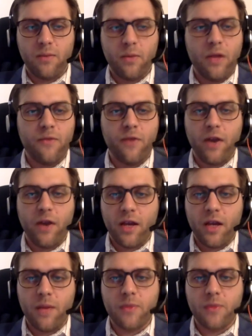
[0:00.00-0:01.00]
welfare
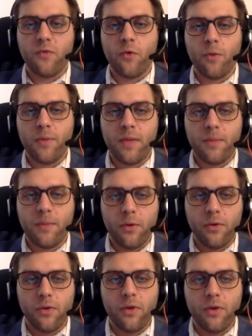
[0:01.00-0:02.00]
incomes for
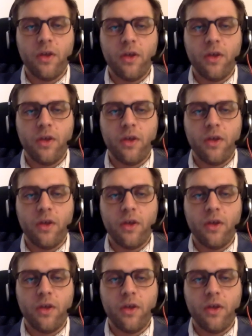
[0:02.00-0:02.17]
people.